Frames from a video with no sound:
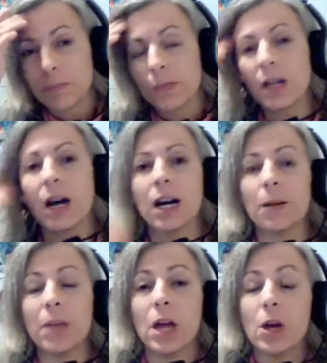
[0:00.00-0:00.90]

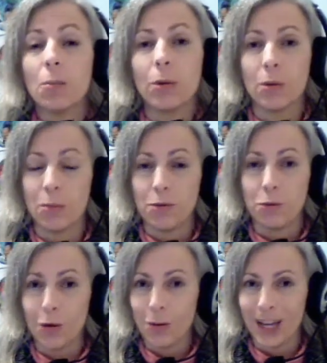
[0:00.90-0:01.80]
But
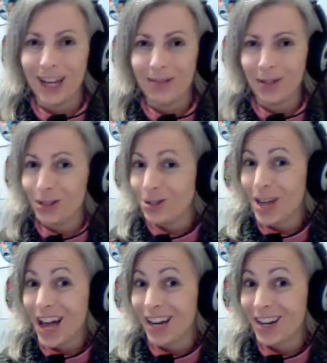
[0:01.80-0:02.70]
before we'll do
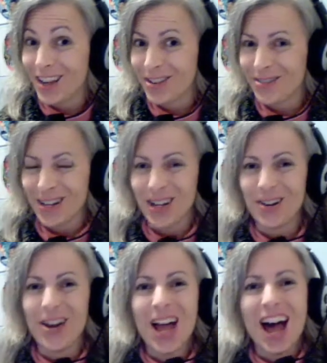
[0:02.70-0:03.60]
that in another
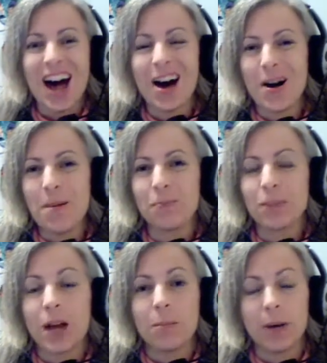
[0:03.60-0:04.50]
video.
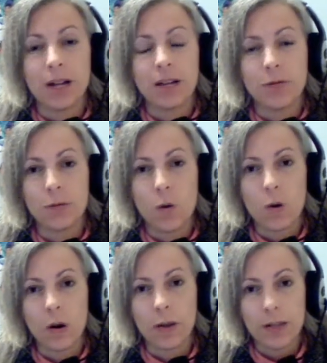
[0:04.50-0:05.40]
But
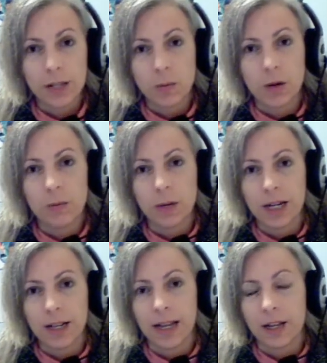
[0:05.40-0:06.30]
for this one, what
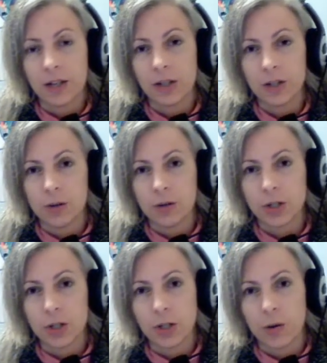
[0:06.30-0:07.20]
I'd like you to do is
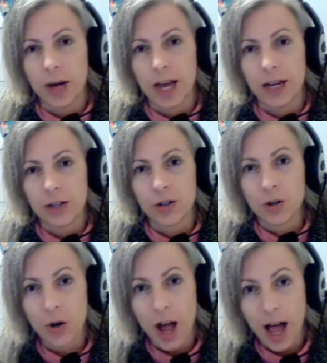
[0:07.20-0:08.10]
just go ahead and
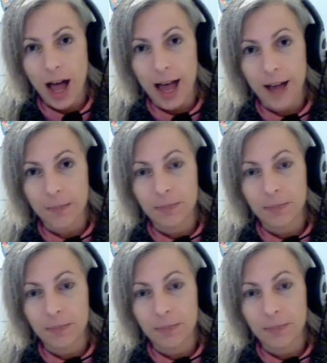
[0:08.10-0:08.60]
try